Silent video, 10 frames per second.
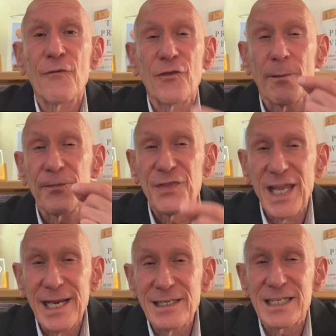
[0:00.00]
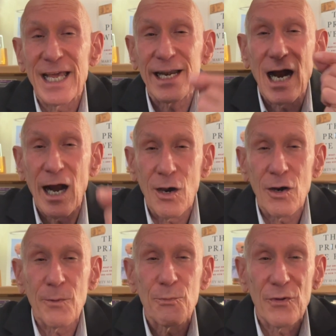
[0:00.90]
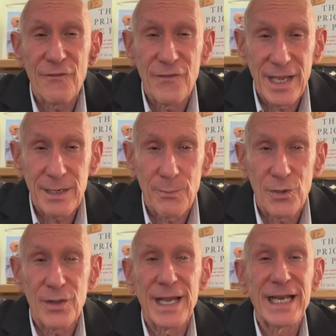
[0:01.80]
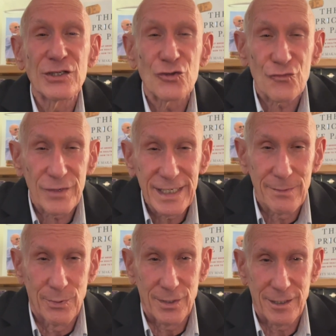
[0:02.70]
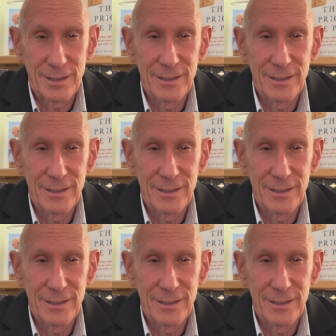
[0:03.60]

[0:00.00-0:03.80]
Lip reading: from things that are preventable and treatable.